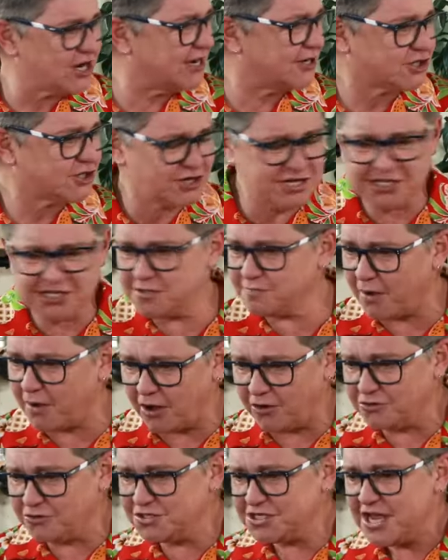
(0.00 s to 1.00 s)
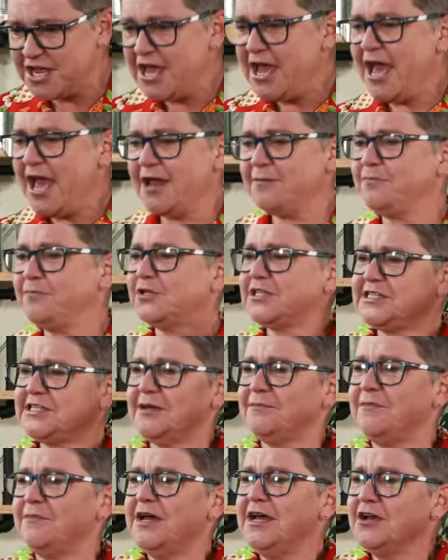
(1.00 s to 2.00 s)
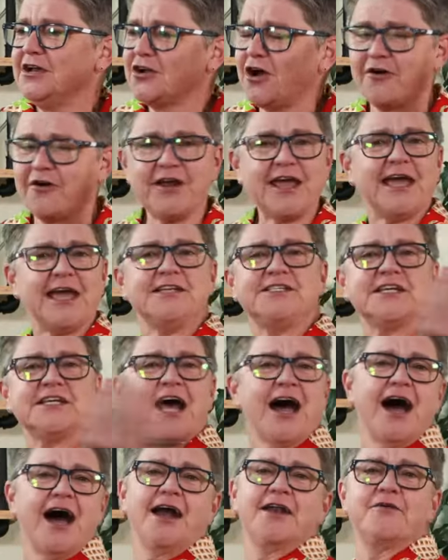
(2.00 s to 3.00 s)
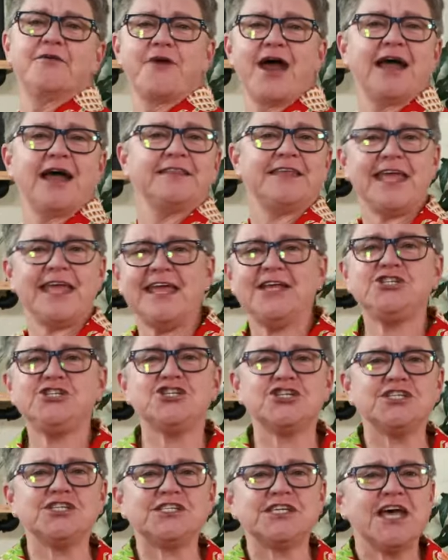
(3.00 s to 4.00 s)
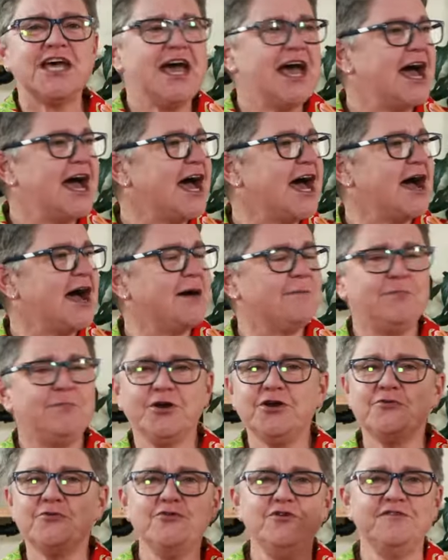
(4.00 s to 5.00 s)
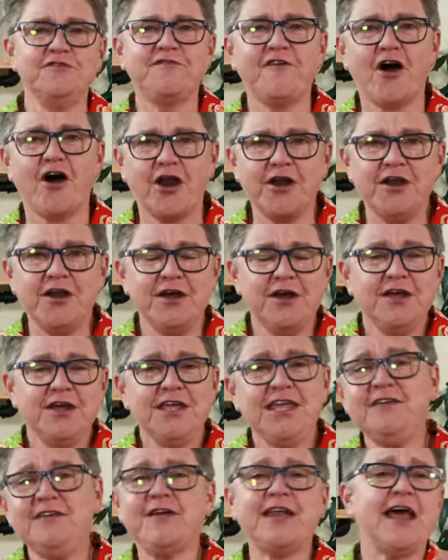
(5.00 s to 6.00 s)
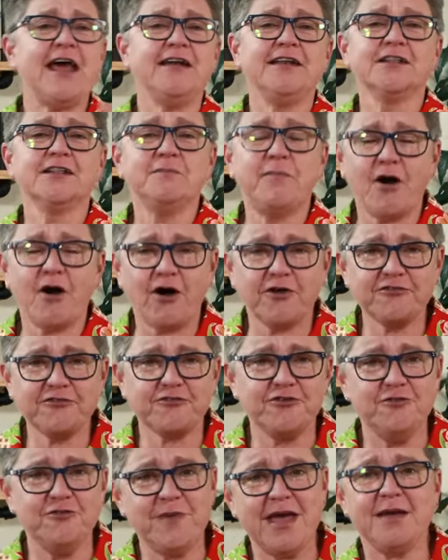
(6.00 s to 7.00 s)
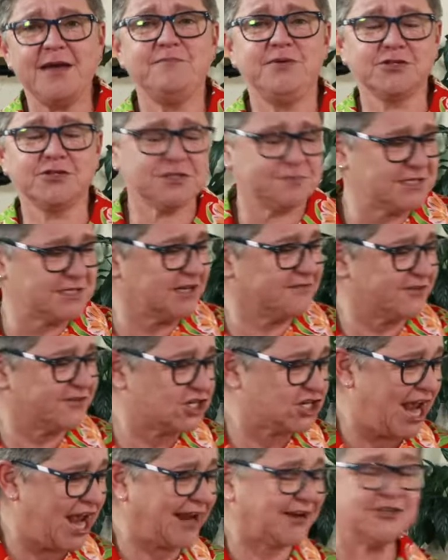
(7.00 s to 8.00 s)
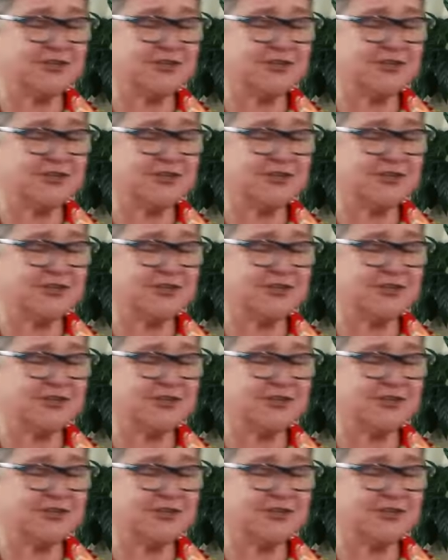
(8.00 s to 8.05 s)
treated poles and put some corrugated iron around the edges, put a roof on, even had a little bathroom and built himself a shack.